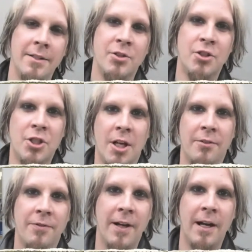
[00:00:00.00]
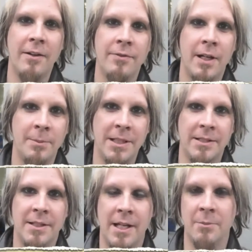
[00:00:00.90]
this is John 5. I'm at
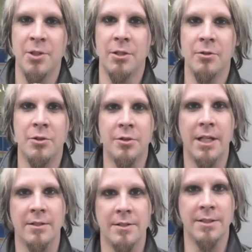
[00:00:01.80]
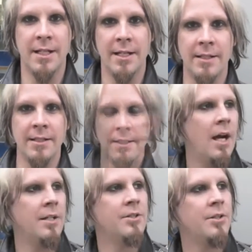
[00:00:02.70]
the NAMM show 2010.
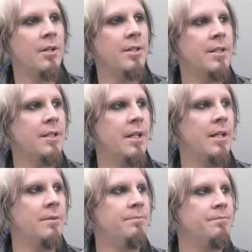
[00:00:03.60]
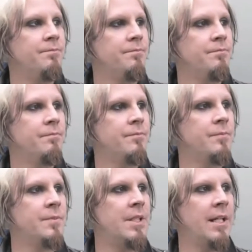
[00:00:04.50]
I started
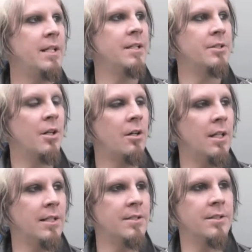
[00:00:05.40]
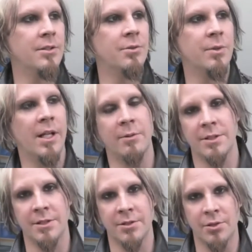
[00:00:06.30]
taking guitar lessons when I
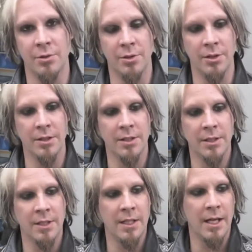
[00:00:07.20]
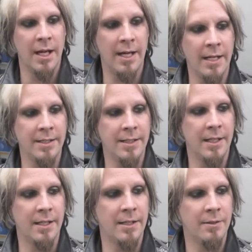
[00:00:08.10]
was in school, and
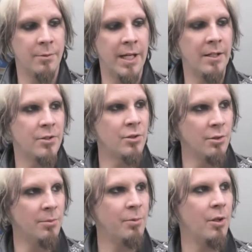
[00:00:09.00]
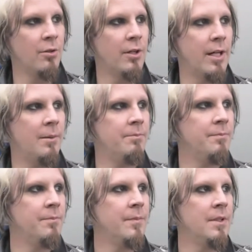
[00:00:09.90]
we had a school program
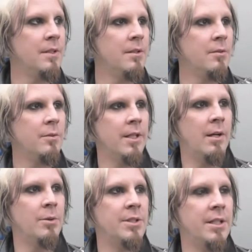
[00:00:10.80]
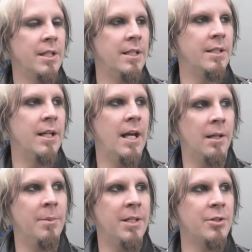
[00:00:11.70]
when I was in
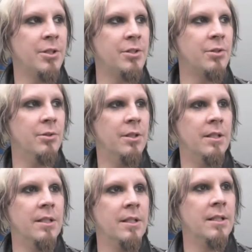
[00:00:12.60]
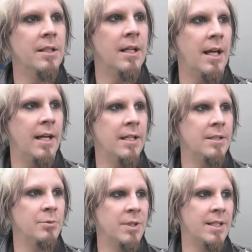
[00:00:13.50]
elementary school,
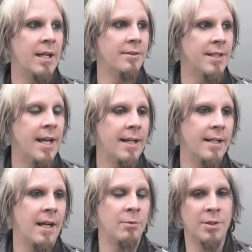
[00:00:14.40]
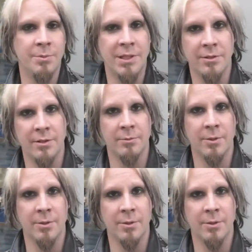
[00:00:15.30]
and without that I wouldn't be doing